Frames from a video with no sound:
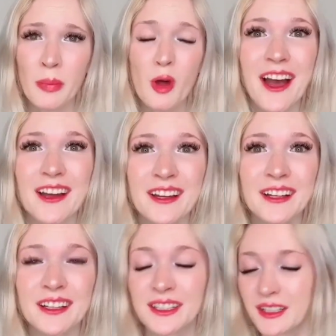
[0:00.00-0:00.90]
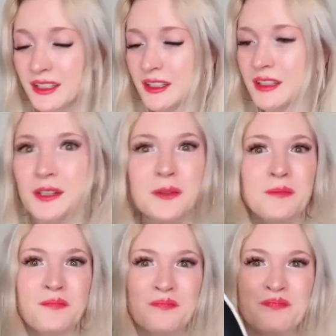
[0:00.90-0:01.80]
Here, send him this frying
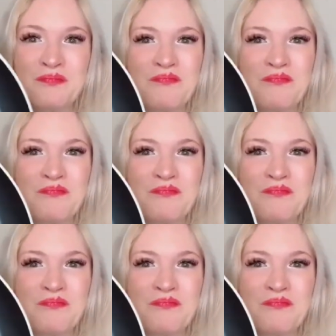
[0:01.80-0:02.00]
pan.